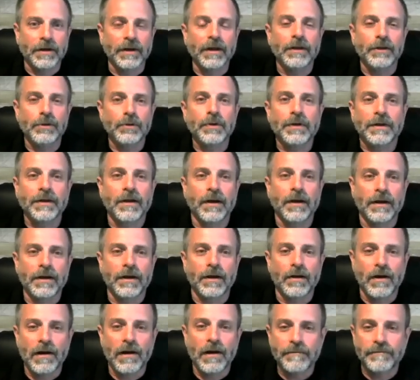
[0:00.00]
you can cut
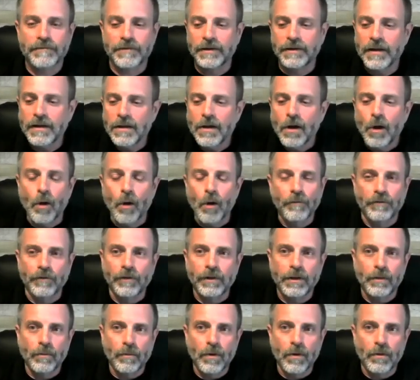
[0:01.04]
it off, and
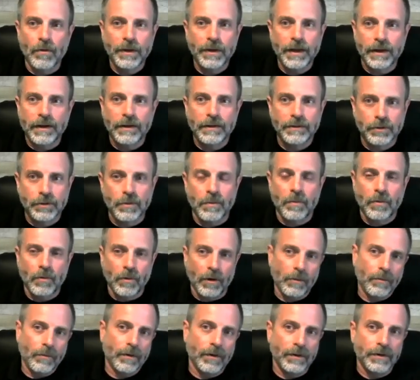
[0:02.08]
hopefully it won't get it to a
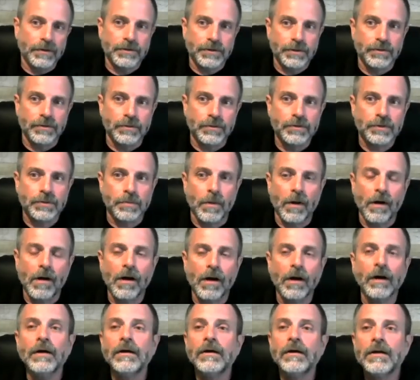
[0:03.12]
point where it's too
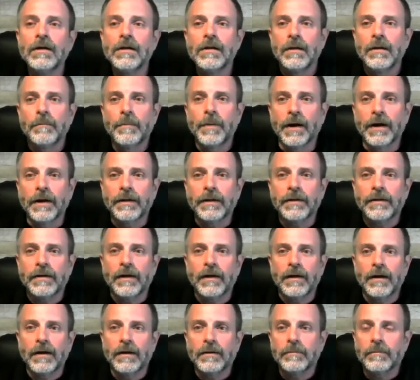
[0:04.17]
small. But
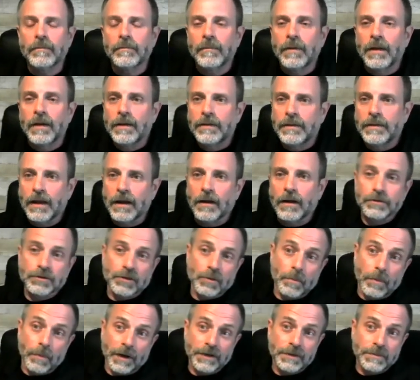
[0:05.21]
that also
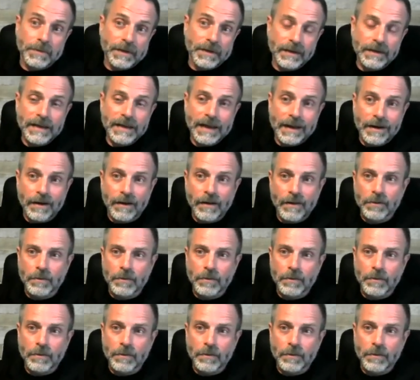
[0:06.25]
brings me to yet another